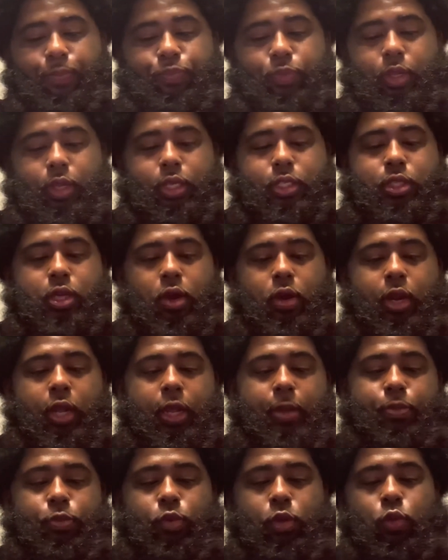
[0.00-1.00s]
It's called
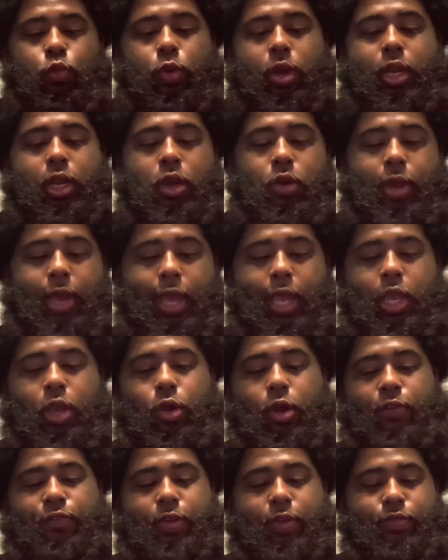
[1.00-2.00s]
M3 Window
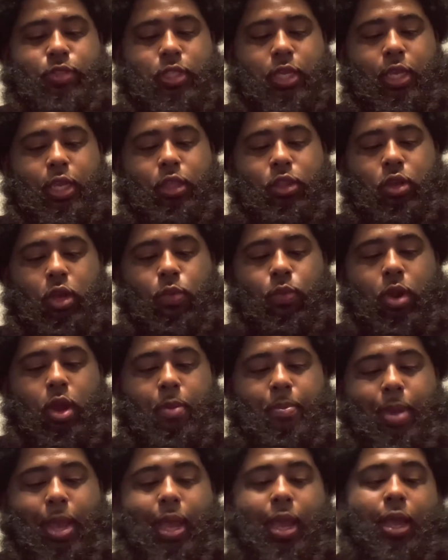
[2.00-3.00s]
AR-15 30 round
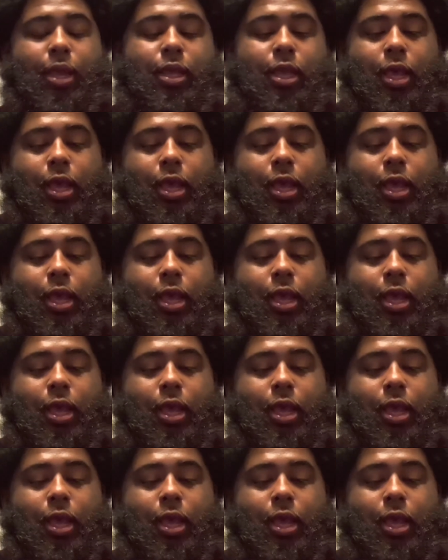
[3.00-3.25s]
mag.